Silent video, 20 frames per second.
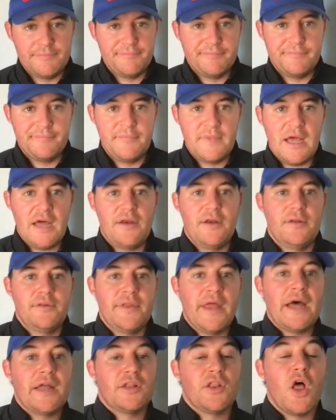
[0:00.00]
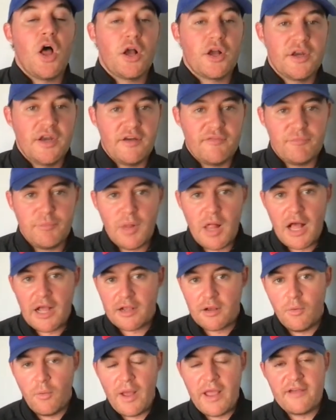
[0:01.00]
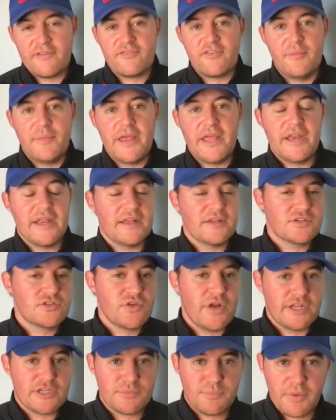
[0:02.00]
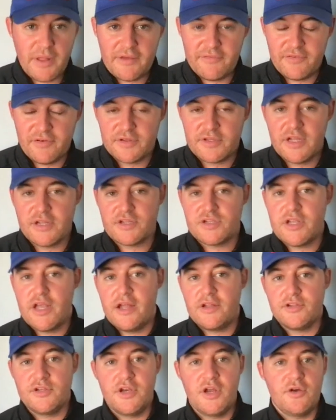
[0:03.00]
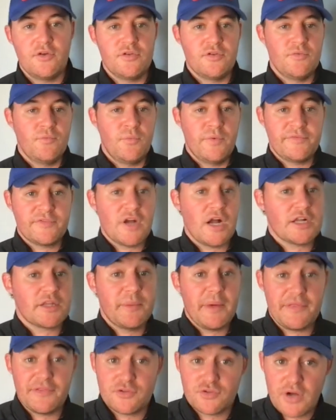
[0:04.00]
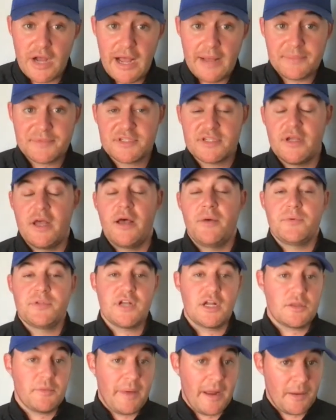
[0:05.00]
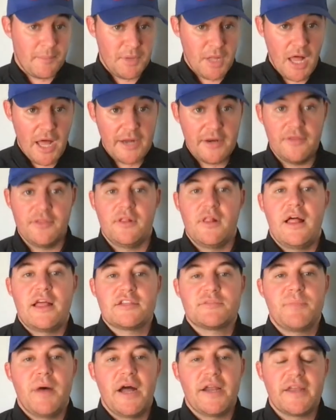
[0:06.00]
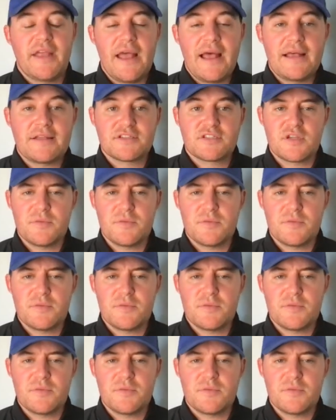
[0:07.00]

not long enough block away from hitting a stretch play for a touchdown. You know, we've talked about the drops. We talked about them a lot on the last podcast.